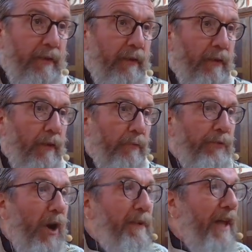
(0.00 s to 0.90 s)
from
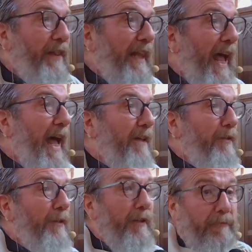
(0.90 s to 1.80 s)
another land,
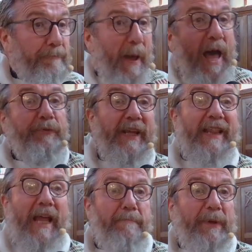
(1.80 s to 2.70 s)
expelled from another
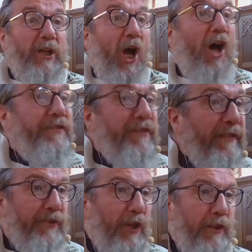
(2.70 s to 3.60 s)
land because of their
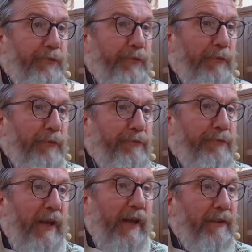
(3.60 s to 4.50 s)
search for faith,
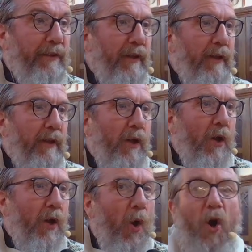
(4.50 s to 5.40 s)
or
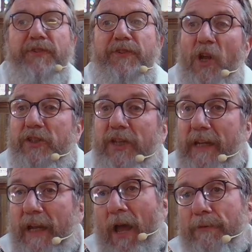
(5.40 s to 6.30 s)
searching
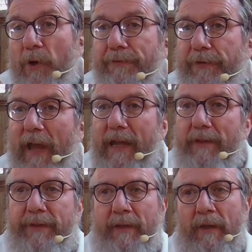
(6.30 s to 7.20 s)
for faith,
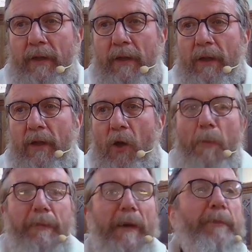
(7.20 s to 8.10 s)
or
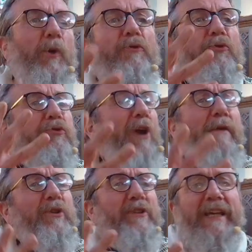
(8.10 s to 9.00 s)
people who have traveled
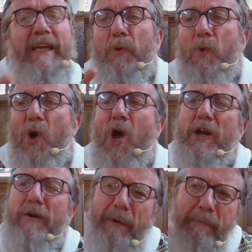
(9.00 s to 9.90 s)
here for work
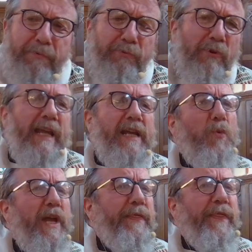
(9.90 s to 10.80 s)
but bring
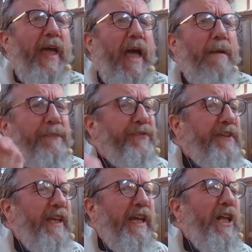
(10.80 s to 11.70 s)
with them
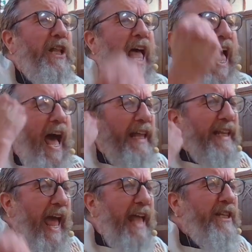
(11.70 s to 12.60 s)
still an
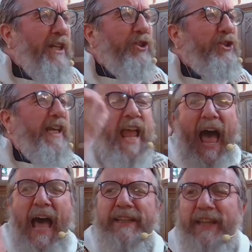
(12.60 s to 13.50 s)
energy
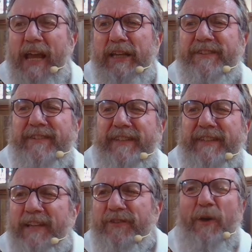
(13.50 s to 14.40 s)
and a sense
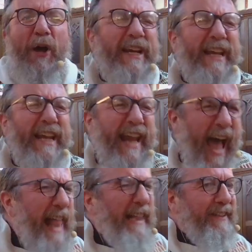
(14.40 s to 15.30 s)
of the
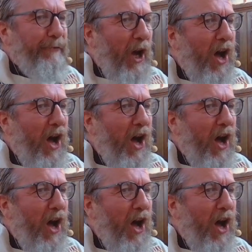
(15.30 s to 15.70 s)
reality of God